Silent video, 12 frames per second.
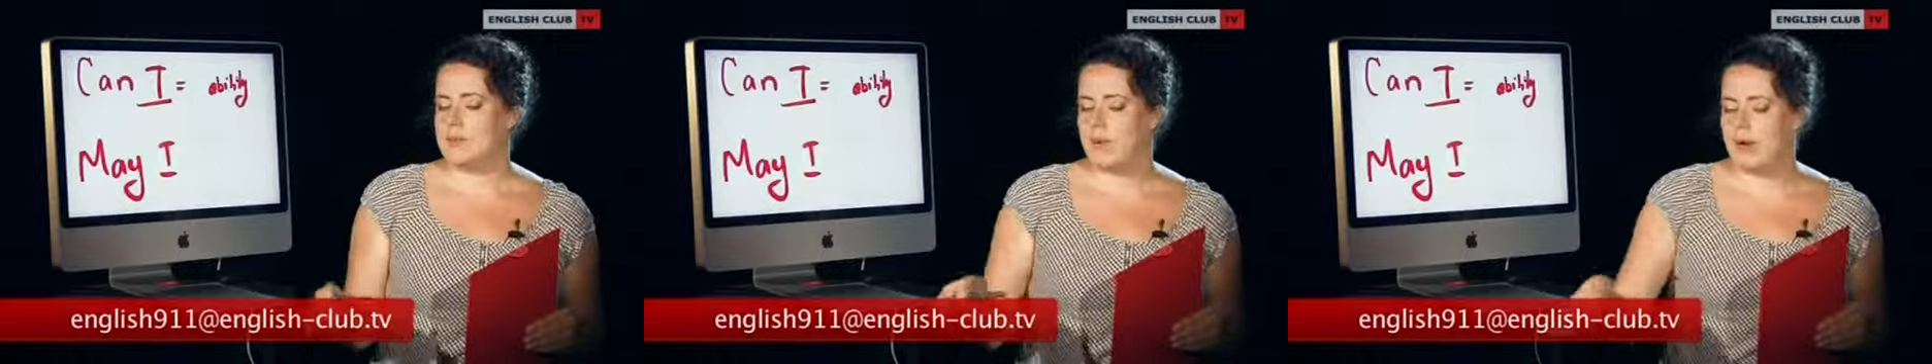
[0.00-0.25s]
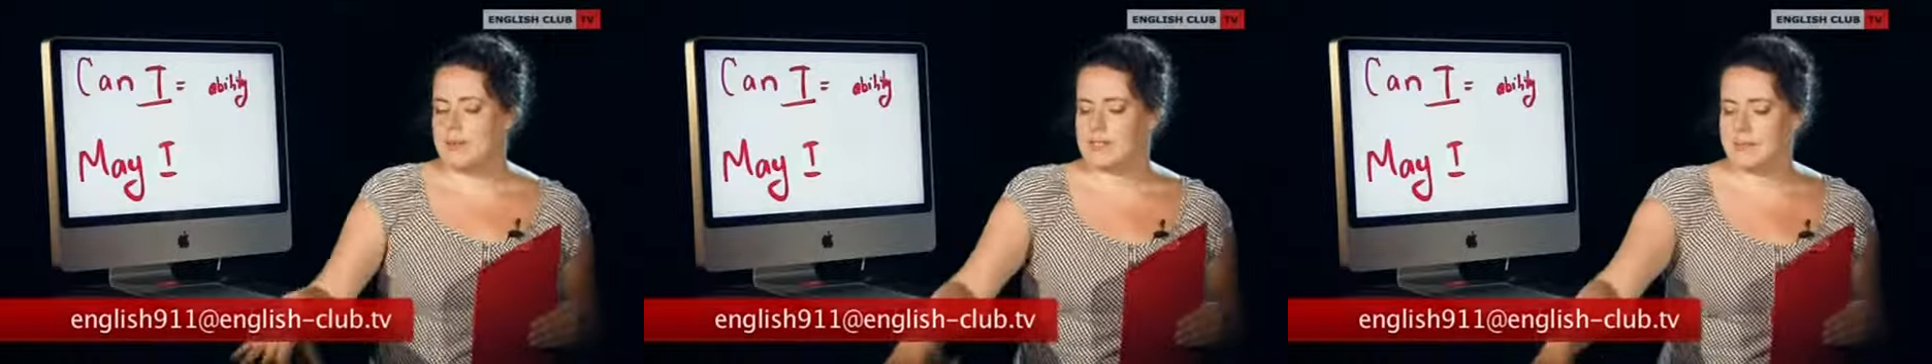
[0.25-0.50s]

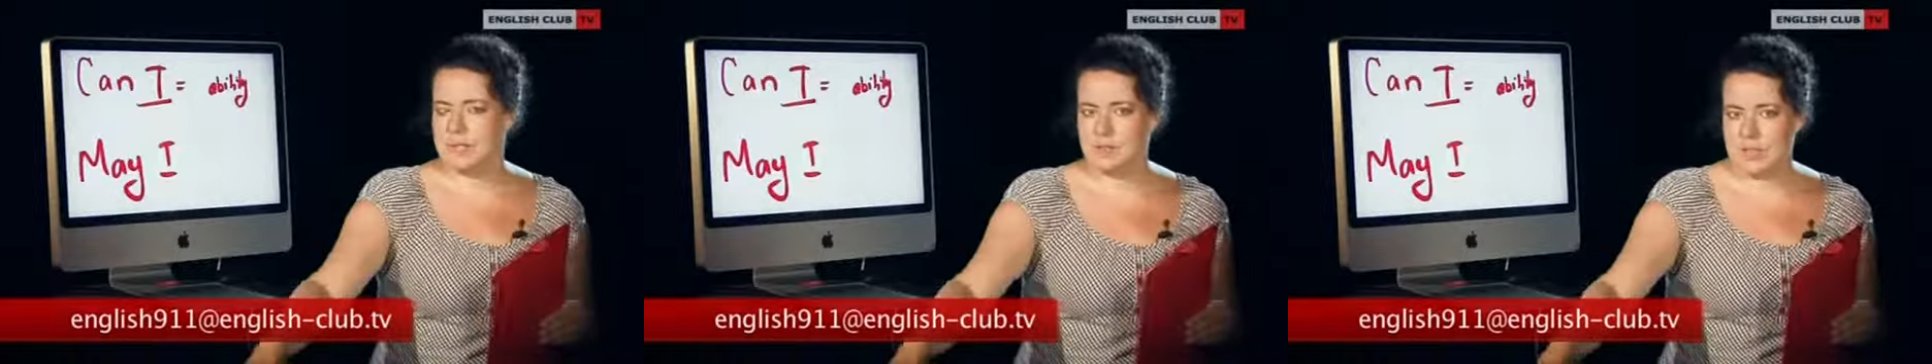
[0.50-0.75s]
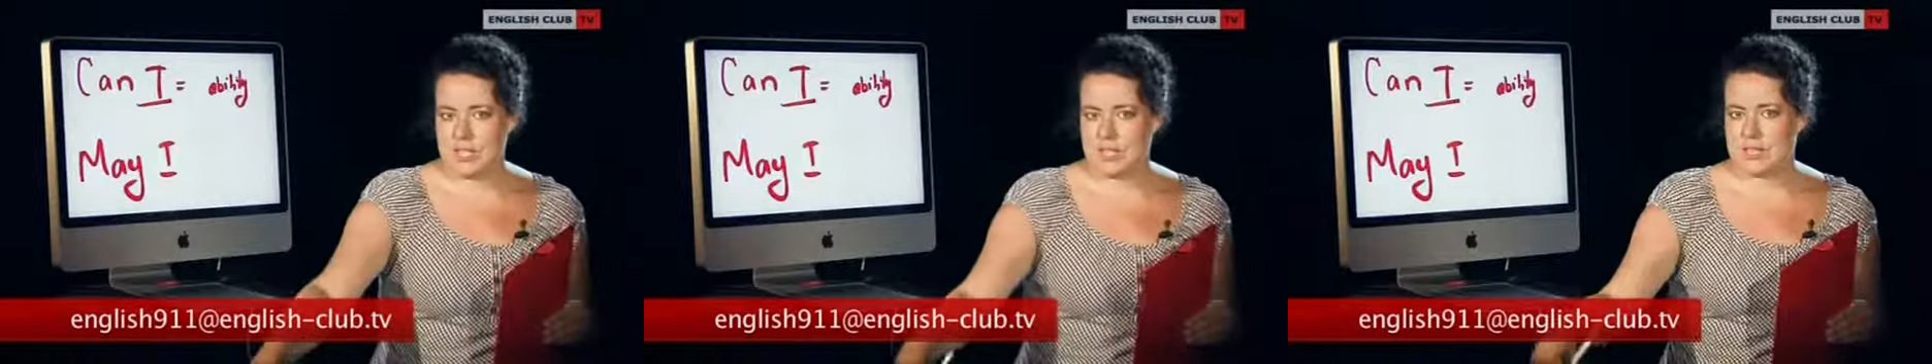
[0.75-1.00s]
possibly
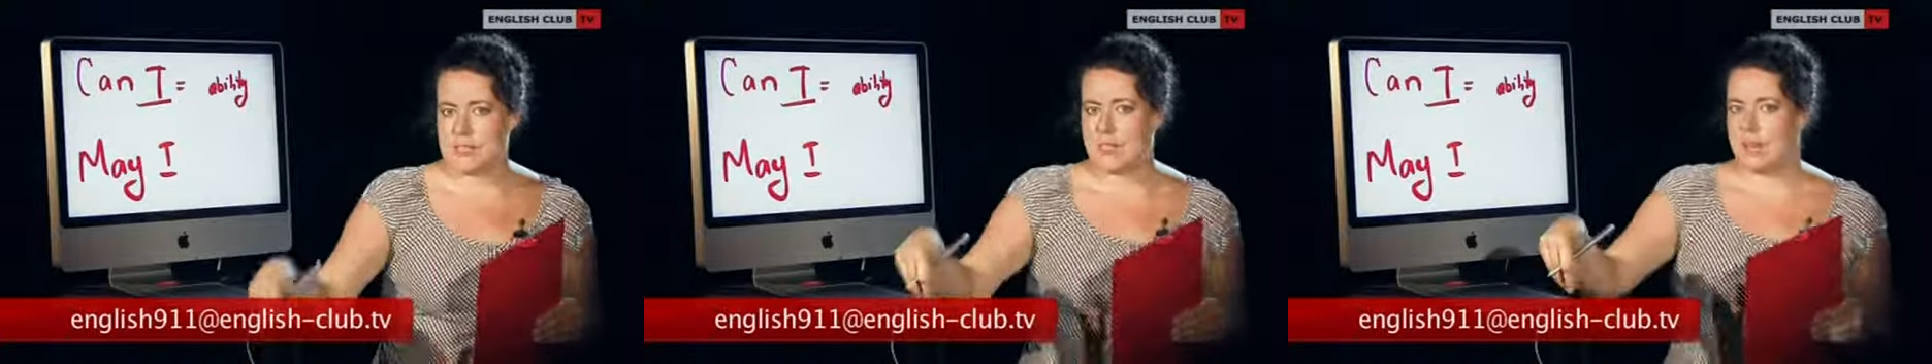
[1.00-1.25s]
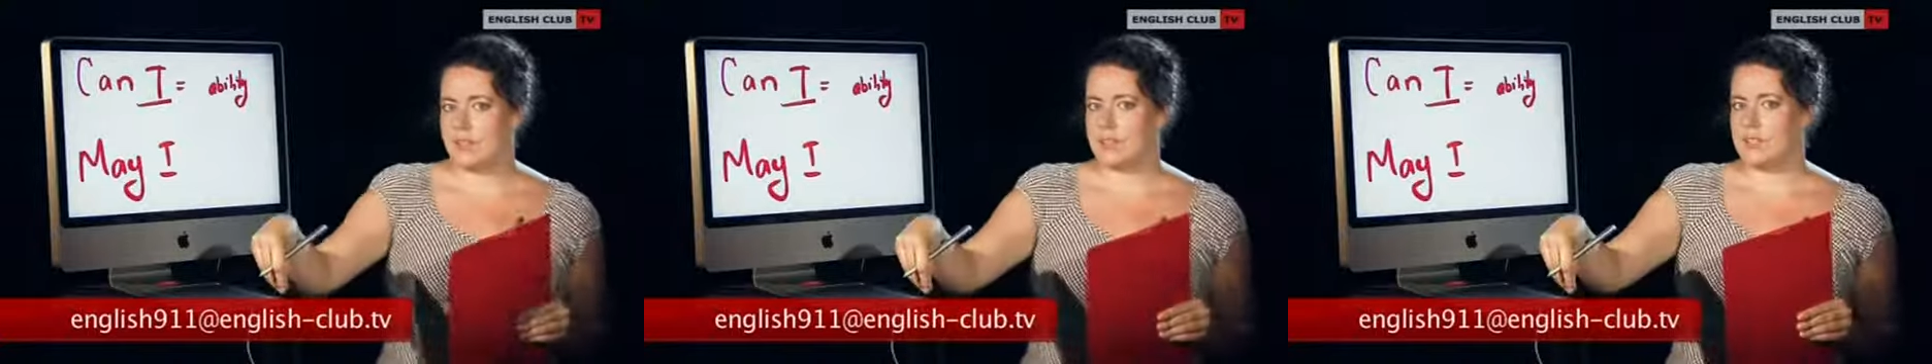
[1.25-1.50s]
reach into
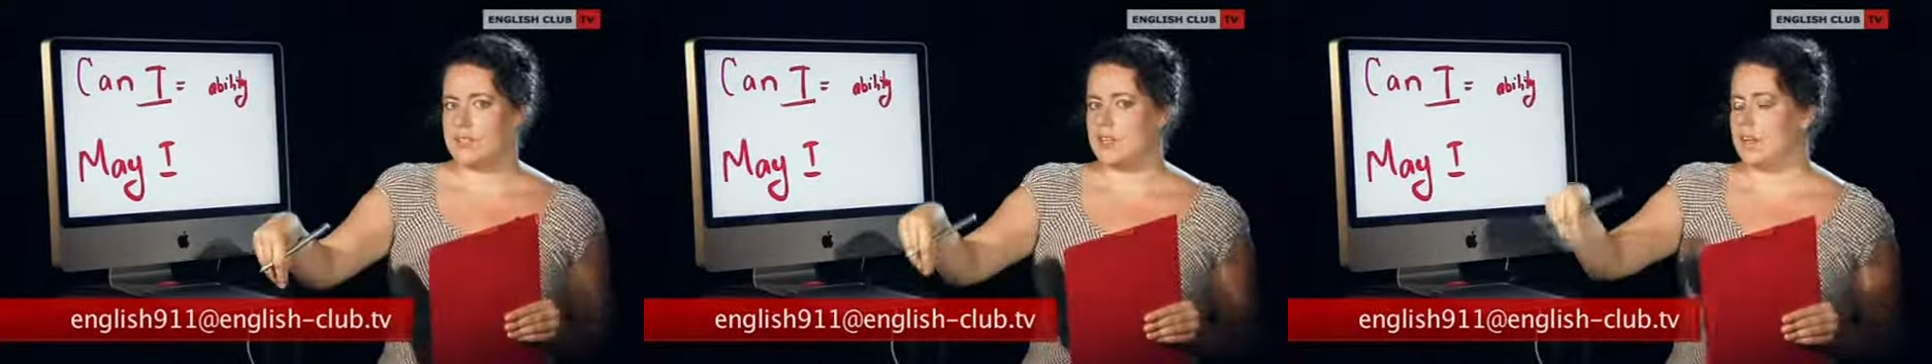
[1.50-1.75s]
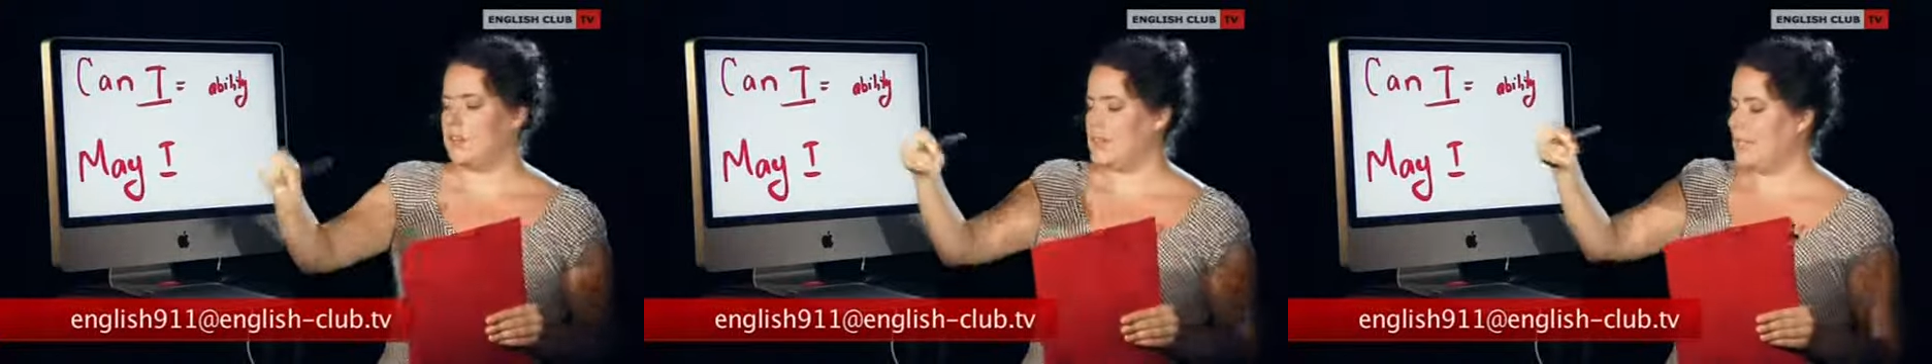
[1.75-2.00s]
that cookie jar and